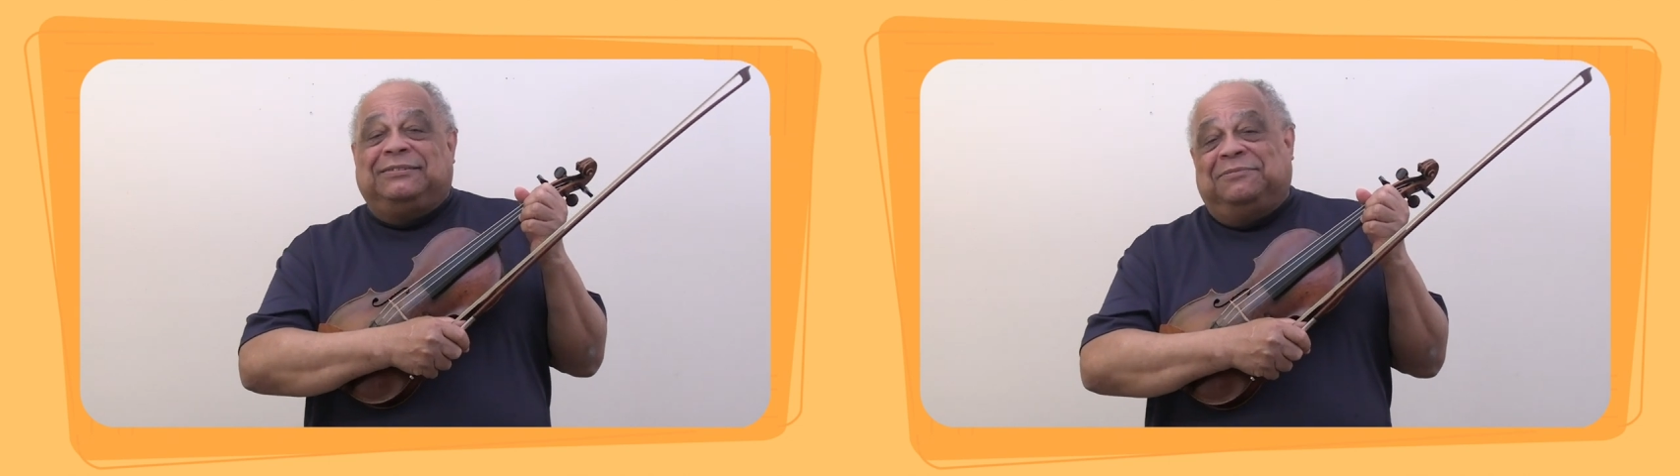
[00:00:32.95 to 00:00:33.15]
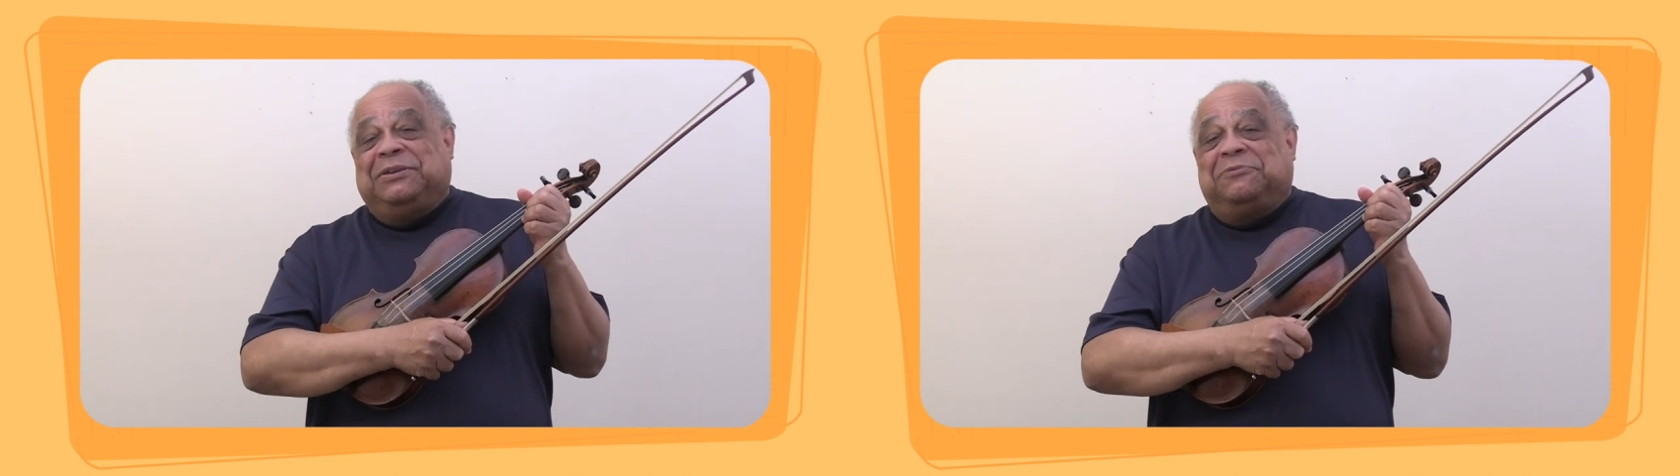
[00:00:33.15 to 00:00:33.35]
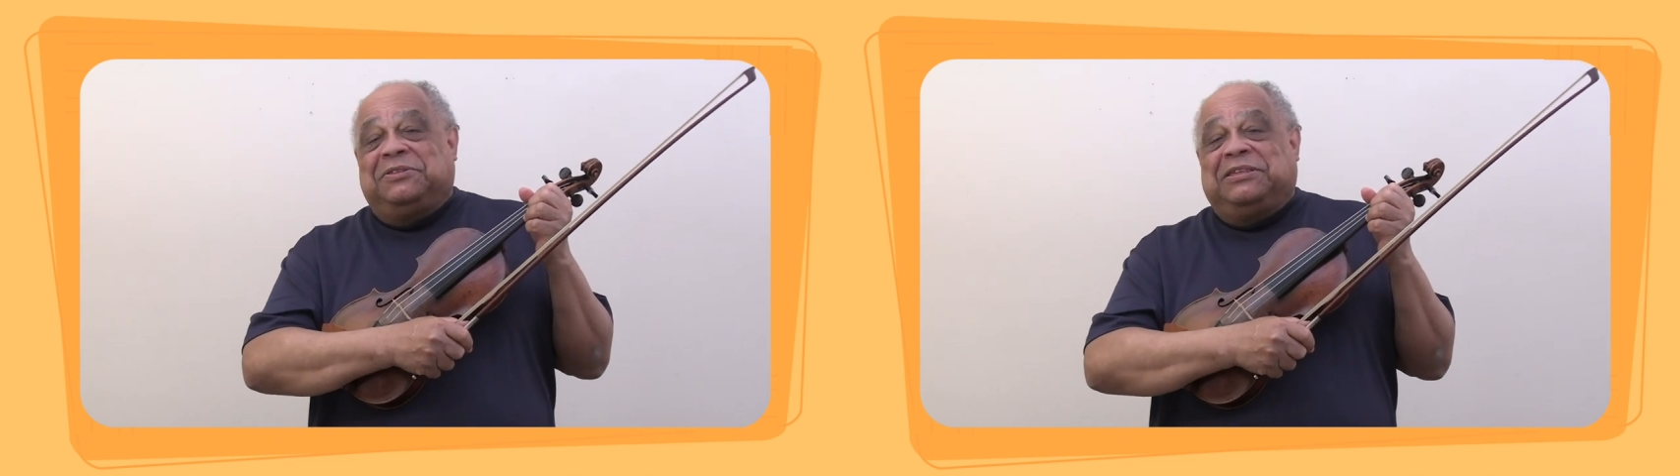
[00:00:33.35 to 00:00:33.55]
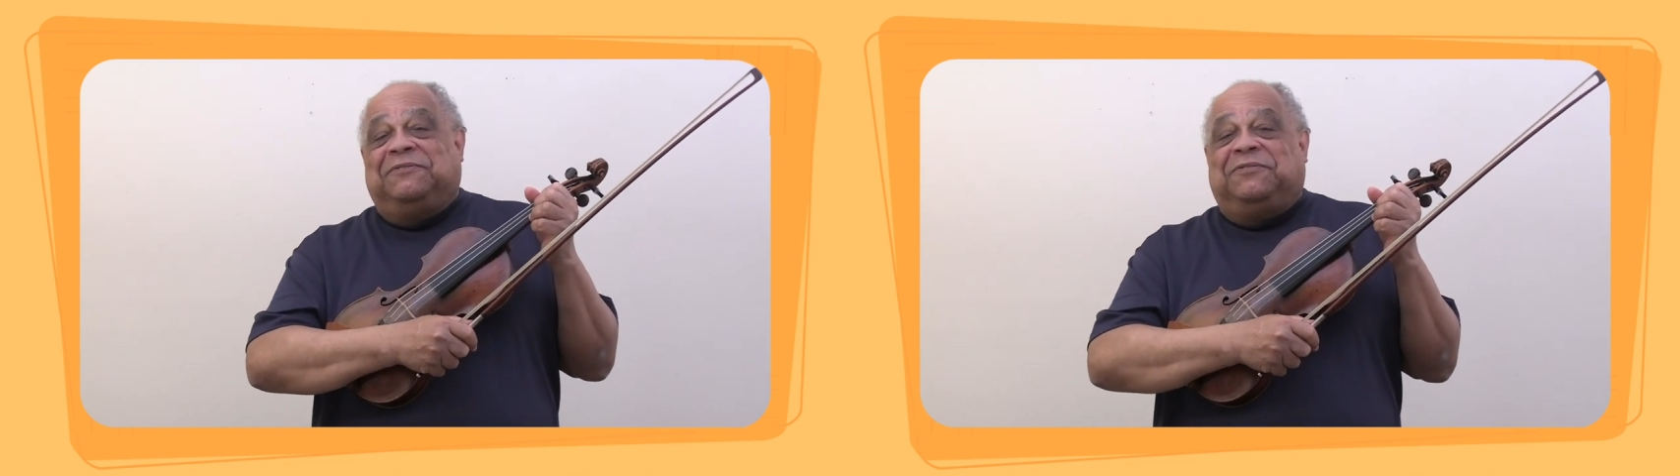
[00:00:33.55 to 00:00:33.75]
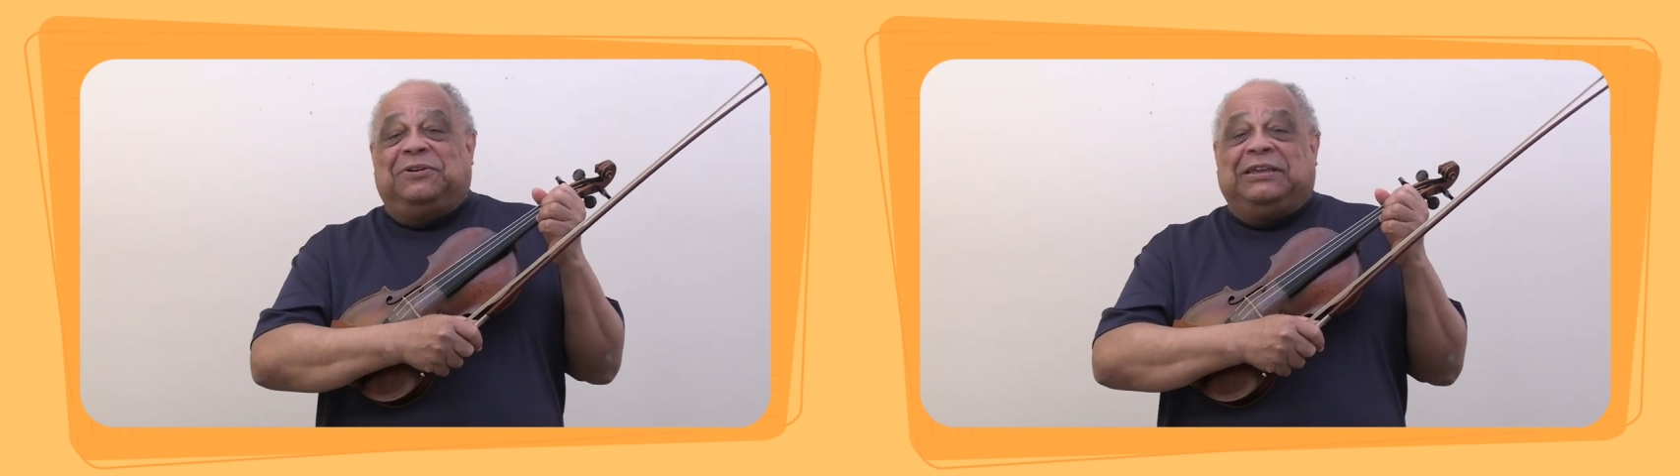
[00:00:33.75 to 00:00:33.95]
to me
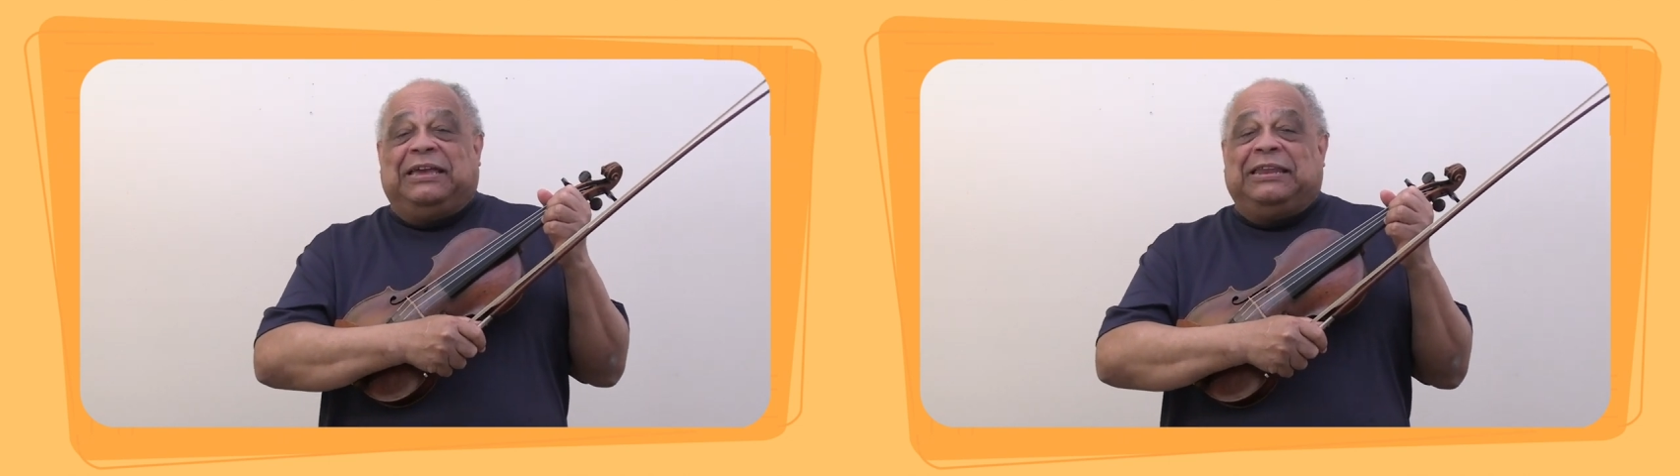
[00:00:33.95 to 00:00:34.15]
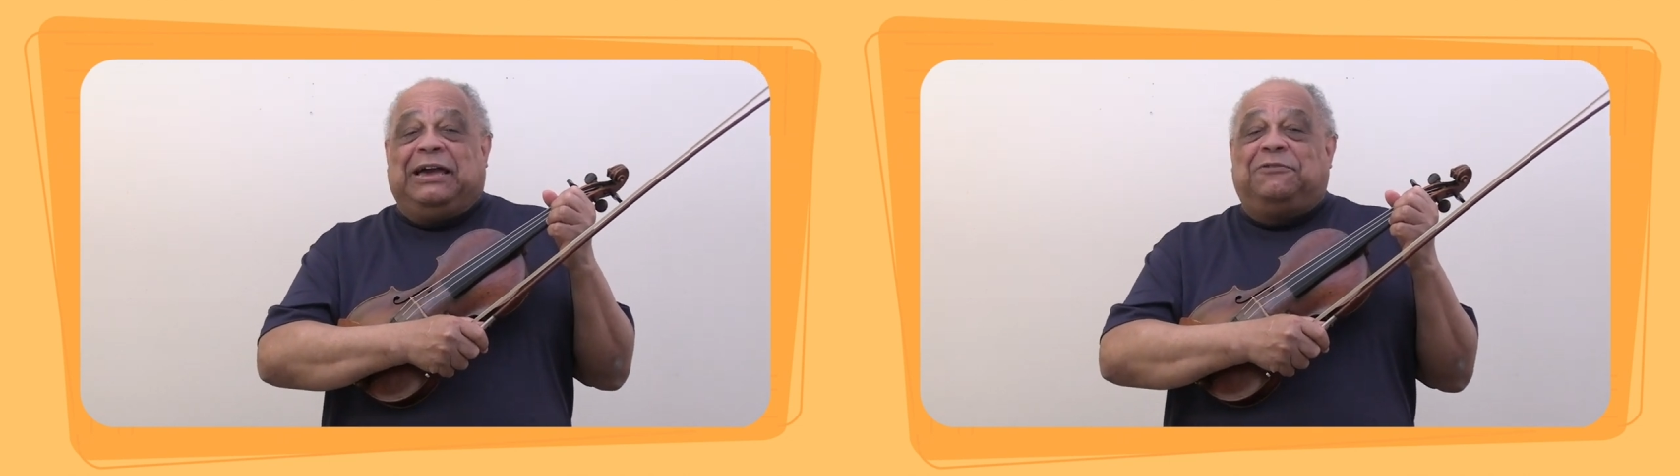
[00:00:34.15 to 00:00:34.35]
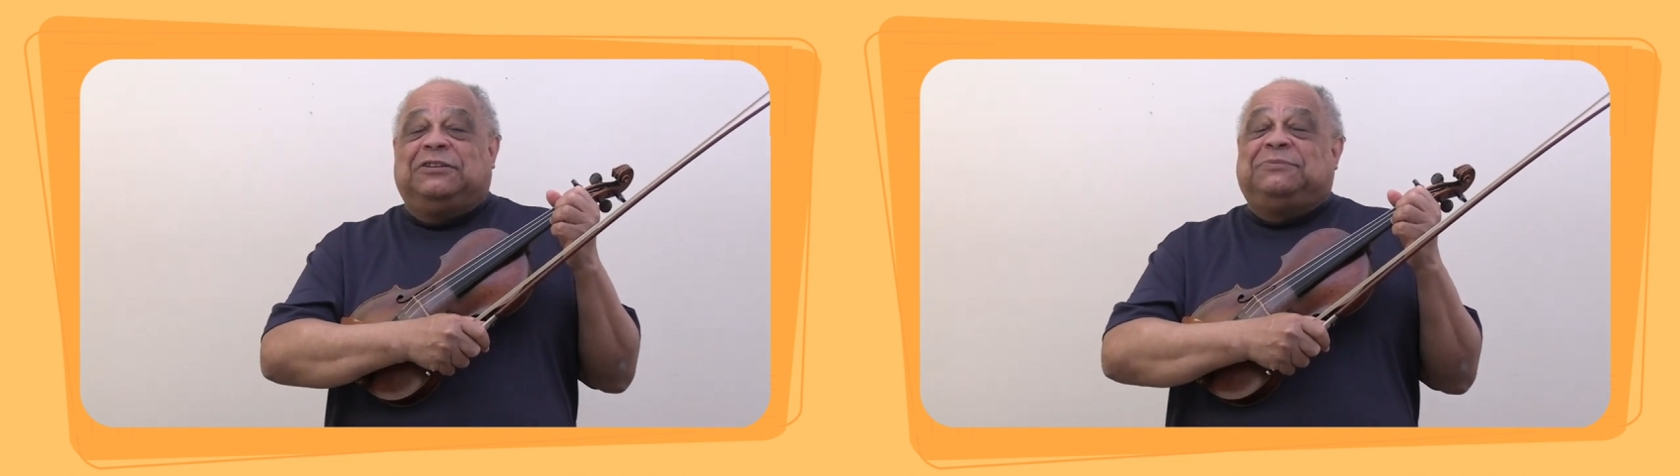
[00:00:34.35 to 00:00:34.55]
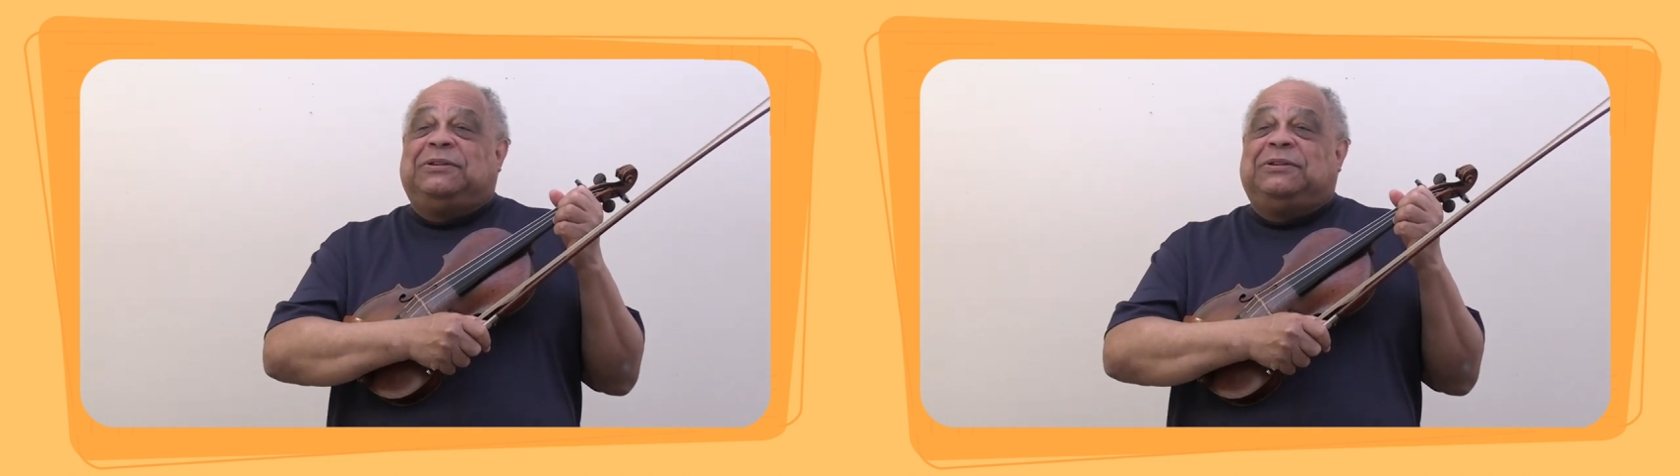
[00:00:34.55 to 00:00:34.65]
within 48 hours,